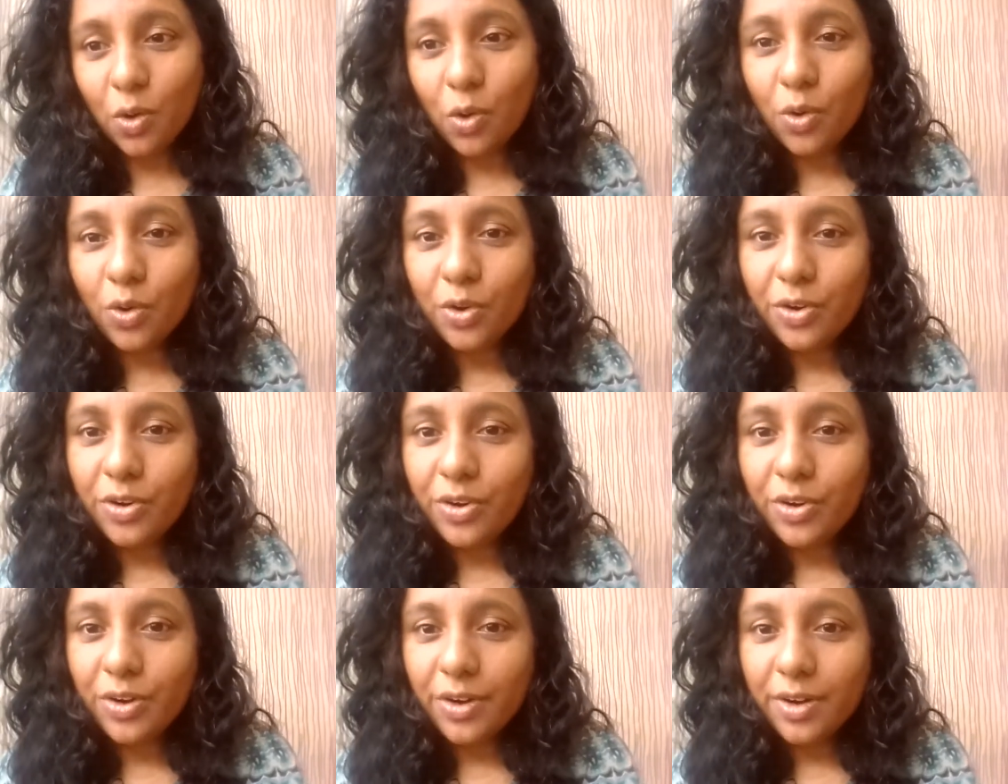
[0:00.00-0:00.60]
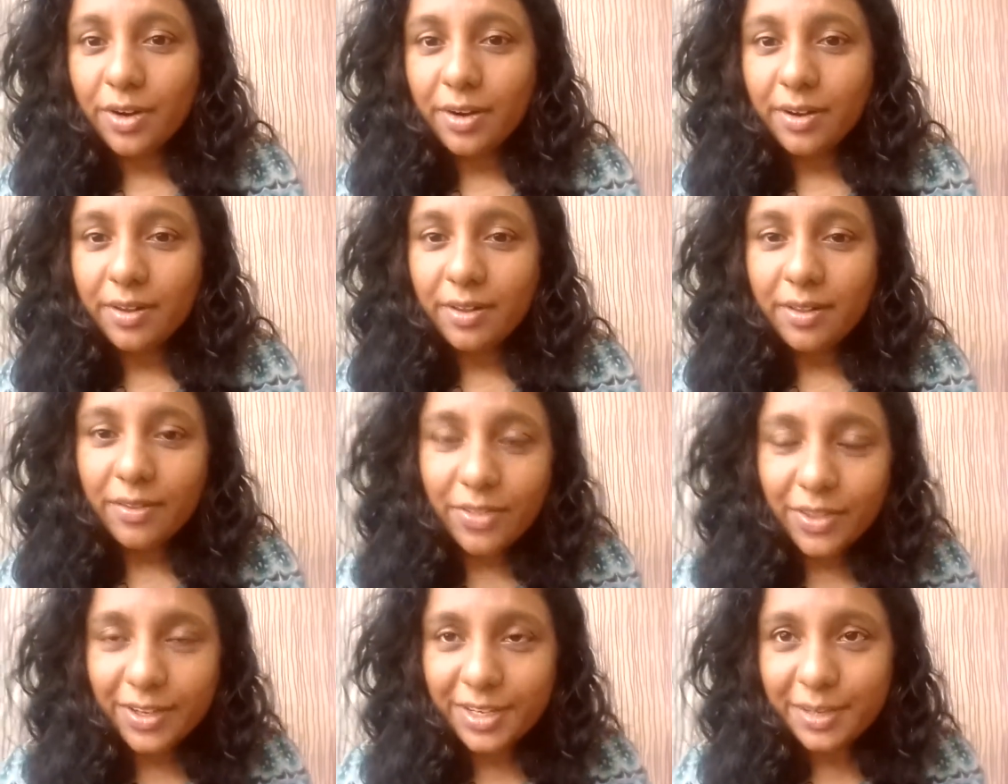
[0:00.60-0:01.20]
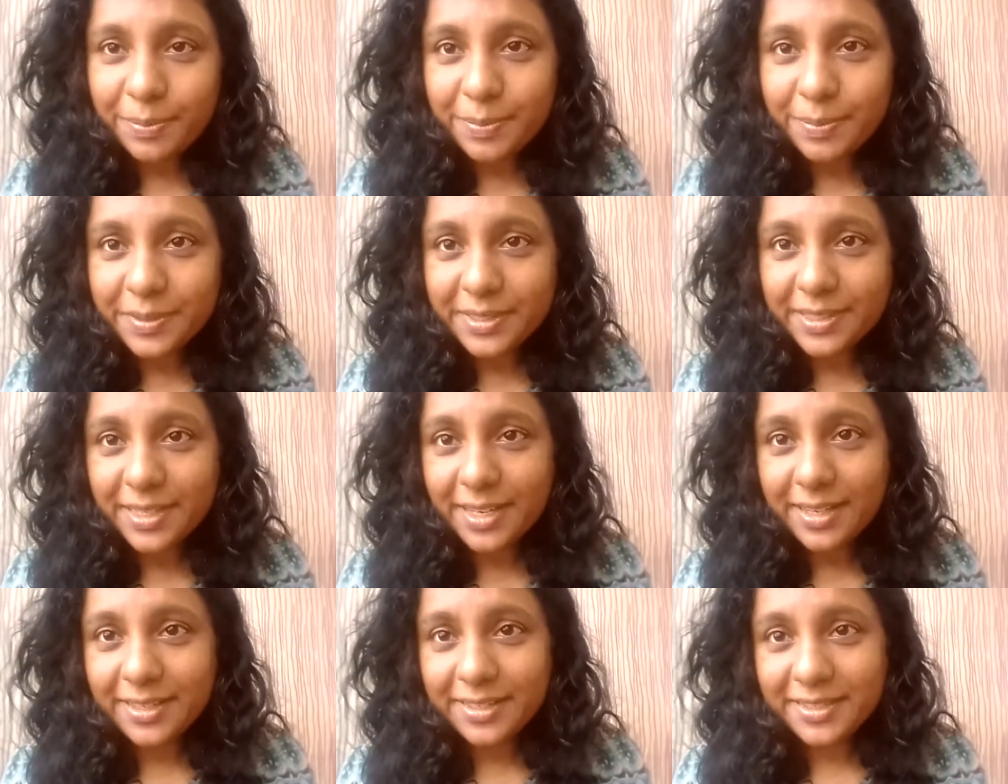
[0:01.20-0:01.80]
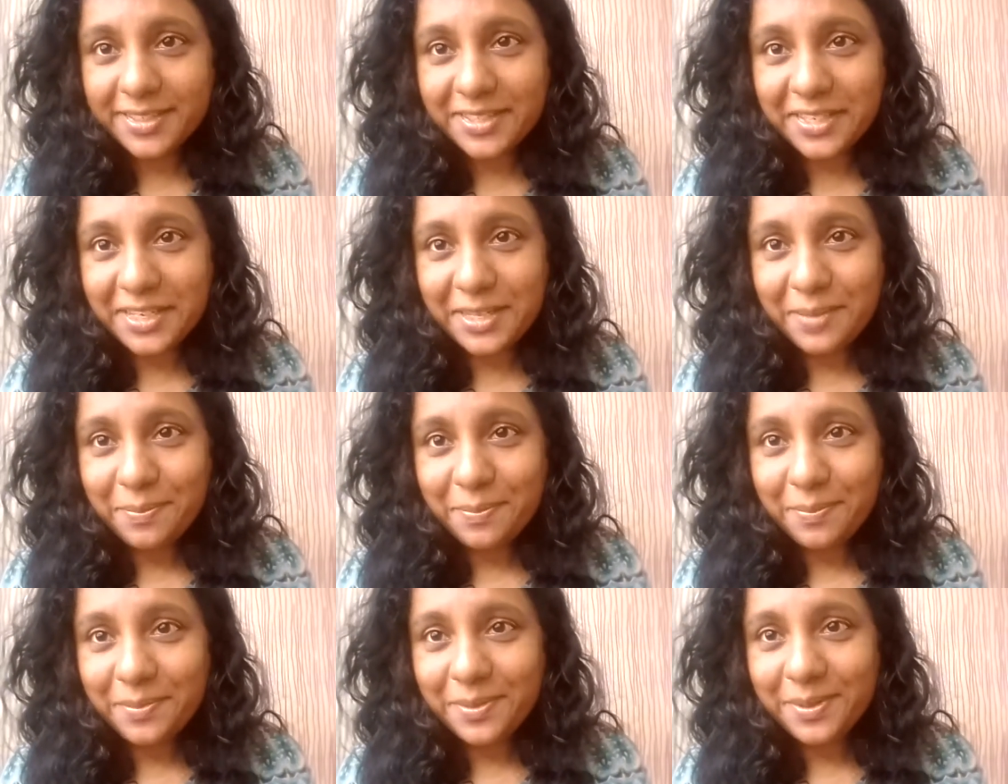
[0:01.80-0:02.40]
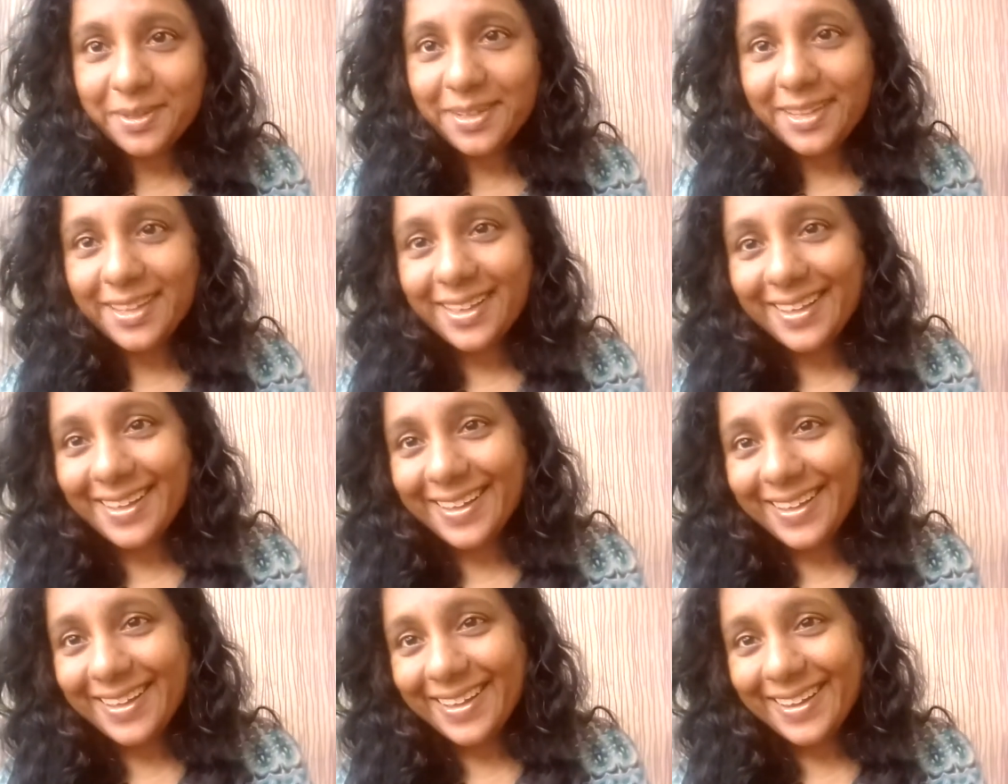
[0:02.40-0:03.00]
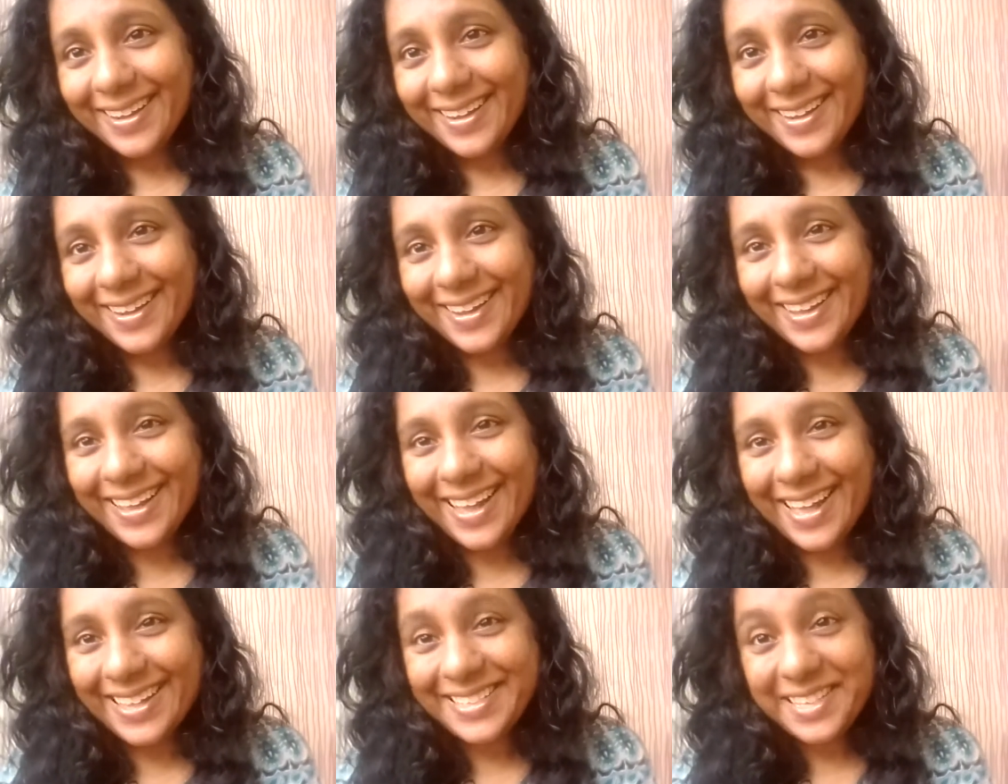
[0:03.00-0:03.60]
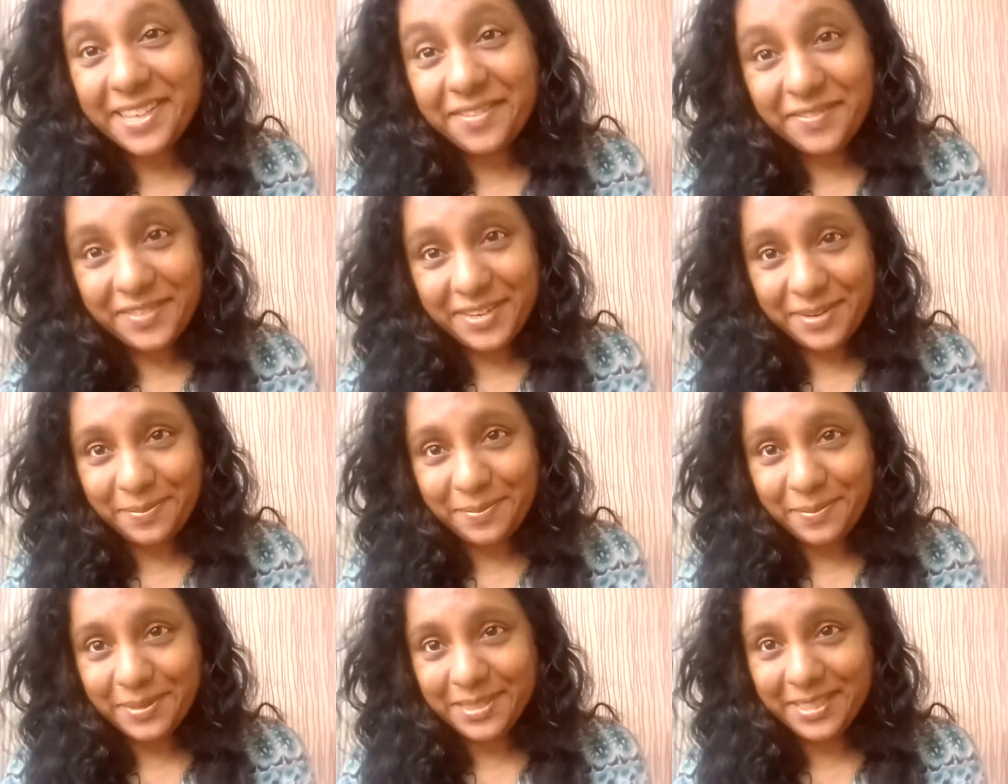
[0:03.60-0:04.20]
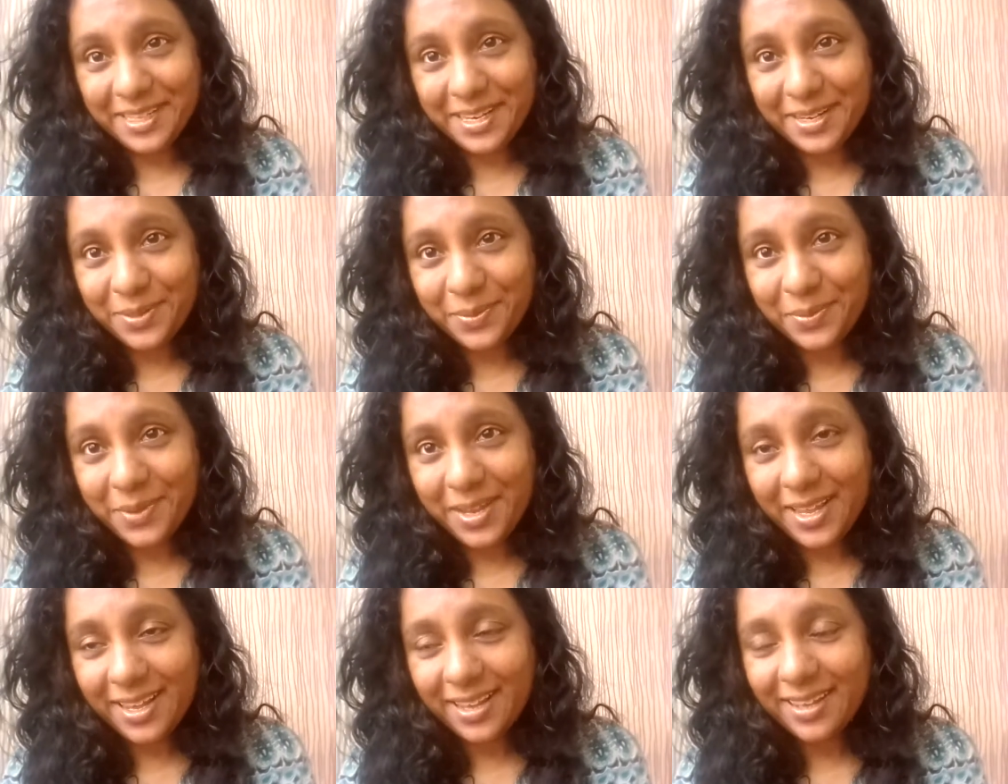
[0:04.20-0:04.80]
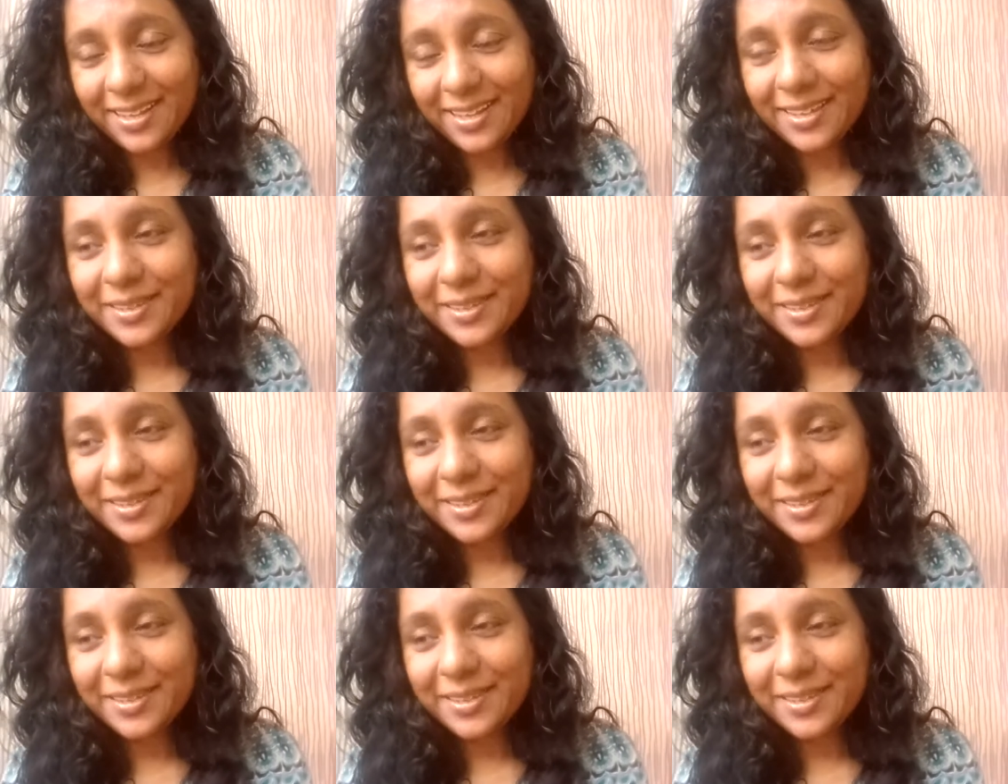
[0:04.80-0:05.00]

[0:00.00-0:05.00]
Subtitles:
or 30% asleep and 70% awake.